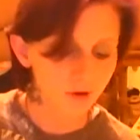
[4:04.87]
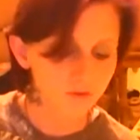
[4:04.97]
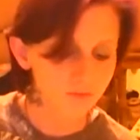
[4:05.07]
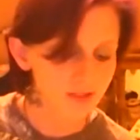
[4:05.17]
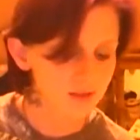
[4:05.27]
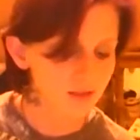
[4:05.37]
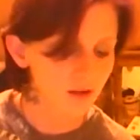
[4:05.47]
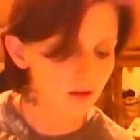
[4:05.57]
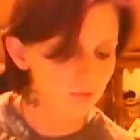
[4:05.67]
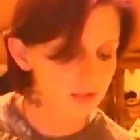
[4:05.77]
broke my
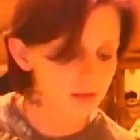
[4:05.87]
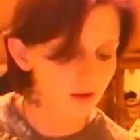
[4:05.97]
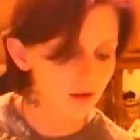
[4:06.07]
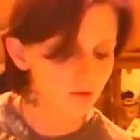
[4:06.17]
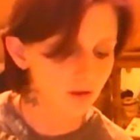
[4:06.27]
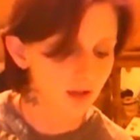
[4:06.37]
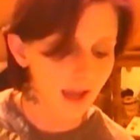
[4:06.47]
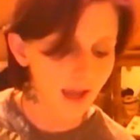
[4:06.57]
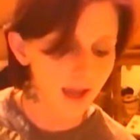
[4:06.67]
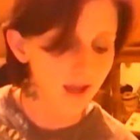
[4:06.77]
soul, I